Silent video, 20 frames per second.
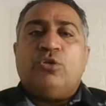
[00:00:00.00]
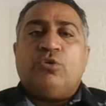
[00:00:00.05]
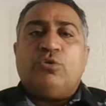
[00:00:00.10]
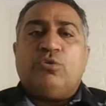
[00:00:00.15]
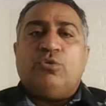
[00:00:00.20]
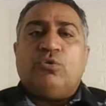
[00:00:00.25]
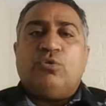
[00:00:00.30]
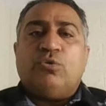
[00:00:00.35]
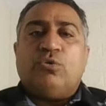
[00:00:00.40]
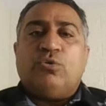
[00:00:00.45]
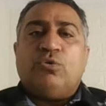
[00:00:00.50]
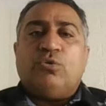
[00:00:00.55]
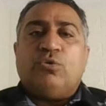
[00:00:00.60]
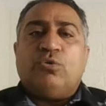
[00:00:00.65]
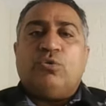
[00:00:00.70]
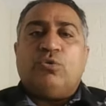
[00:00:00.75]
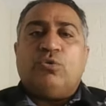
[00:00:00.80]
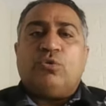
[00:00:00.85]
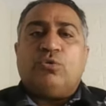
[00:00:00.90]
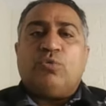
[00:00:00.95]

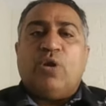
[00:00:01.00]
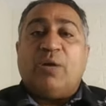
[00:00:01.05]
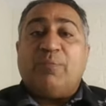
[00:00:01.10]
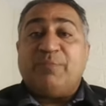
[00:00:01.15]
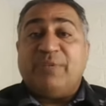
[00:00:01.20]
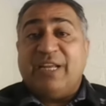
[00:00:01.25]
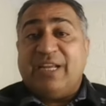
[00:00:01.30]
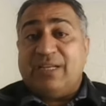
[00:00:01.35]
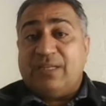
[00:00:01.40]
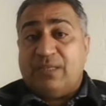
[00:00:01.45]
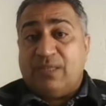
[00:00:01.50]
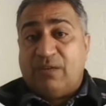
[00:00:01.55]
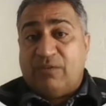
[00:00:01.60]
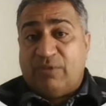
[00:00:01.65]
update